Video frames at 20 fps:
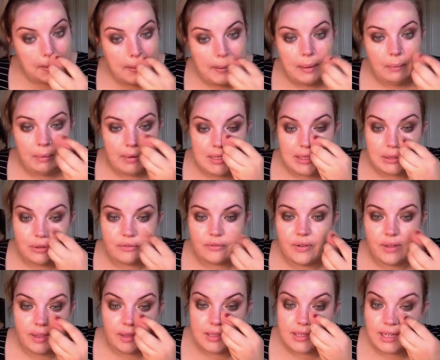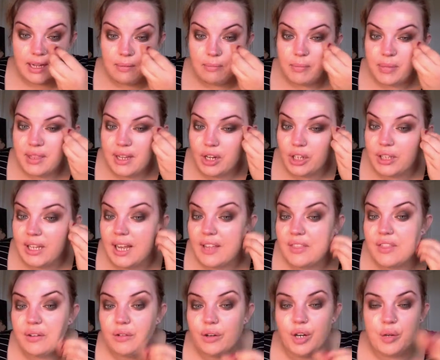I went to look for some, but they only had
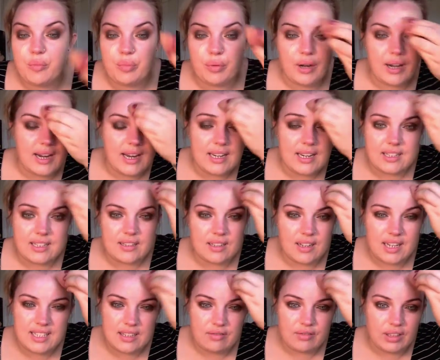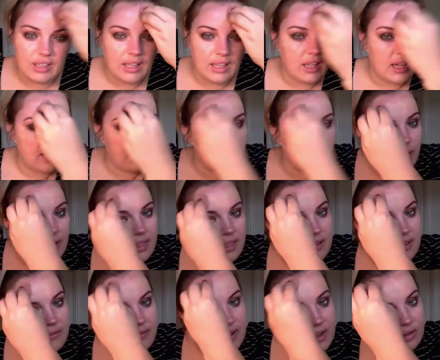their own brand, and I didn't really like the way
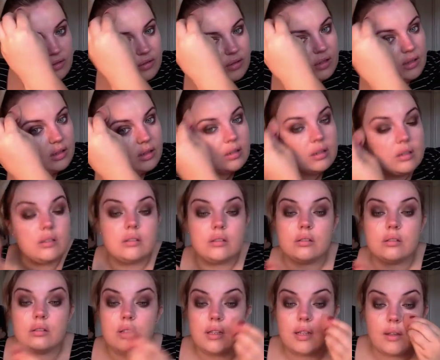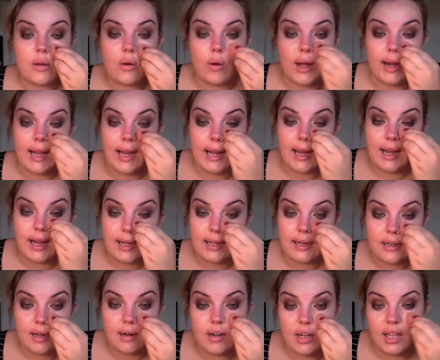they felt. Quite
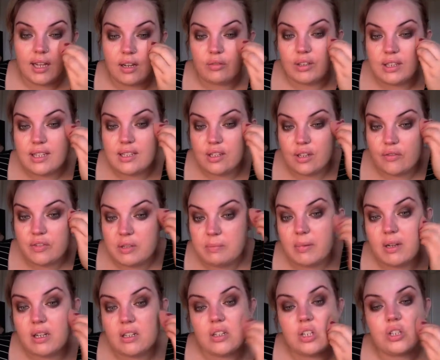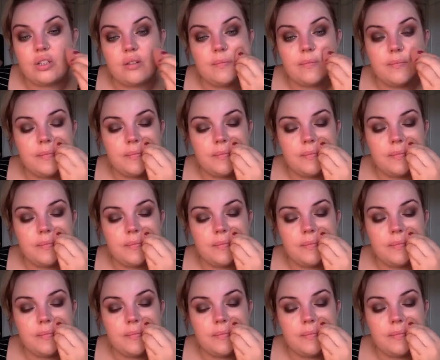hard. I like a really soft sponge.